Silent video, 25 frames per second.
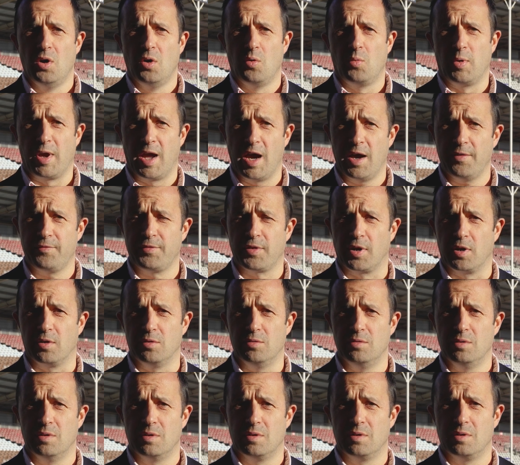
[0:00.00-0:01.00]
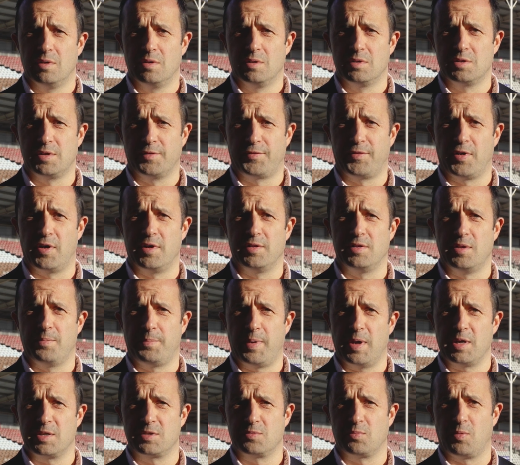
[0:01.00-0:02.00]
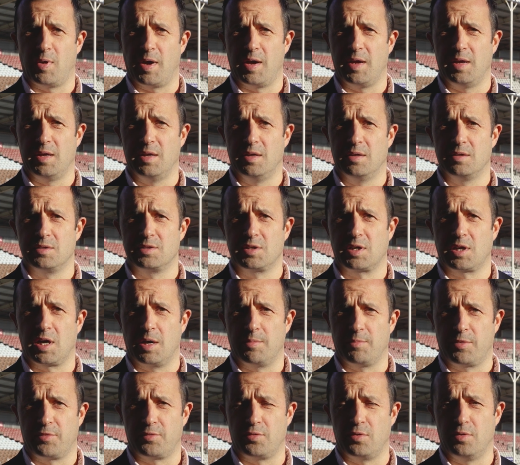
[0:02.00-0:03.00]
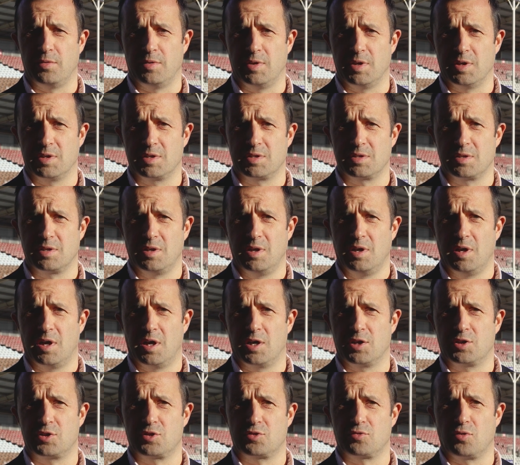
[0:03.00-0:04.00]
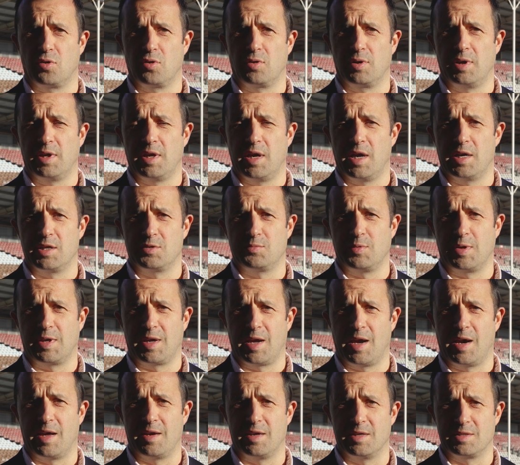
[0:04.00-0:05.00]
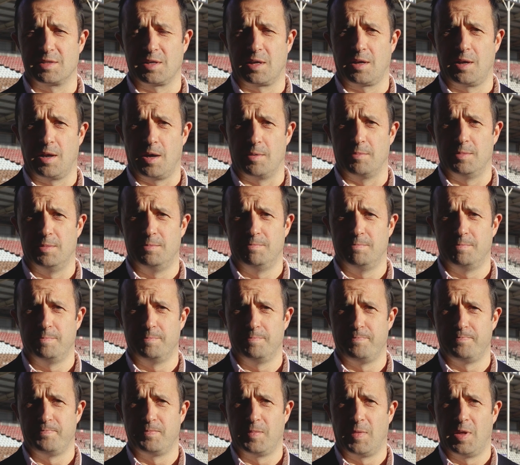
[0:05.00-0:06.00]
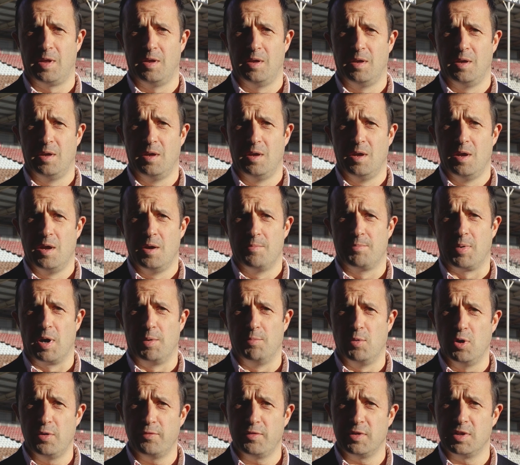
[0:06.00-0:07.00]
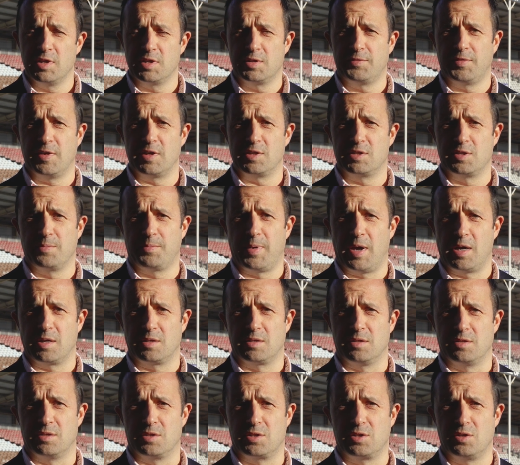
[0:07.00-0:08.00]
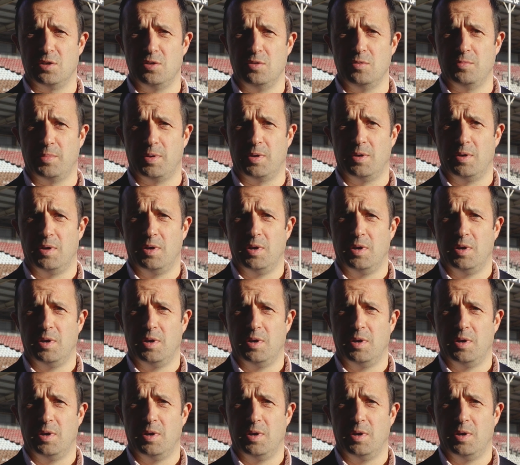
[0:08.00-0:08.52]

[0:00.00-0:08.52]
We have though to find the best way to come through this as strongly as we can as a club. By moving this fixture back to the Stoop,